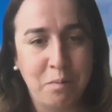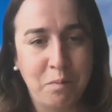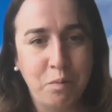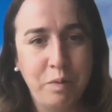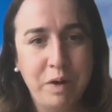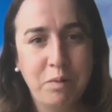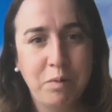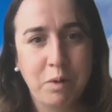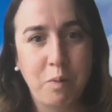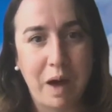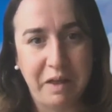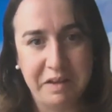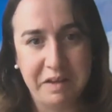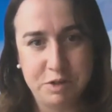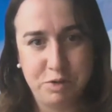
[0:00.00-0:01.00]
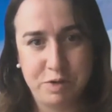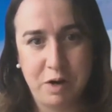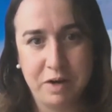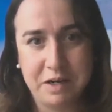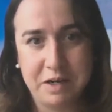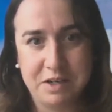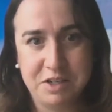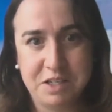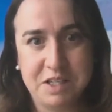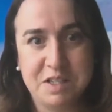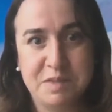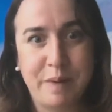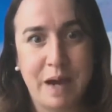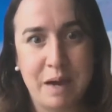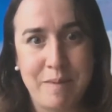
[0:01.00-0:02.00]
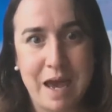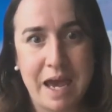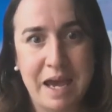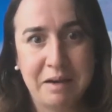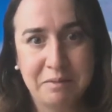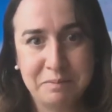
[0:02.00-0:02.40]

we were well into drought conditions by May.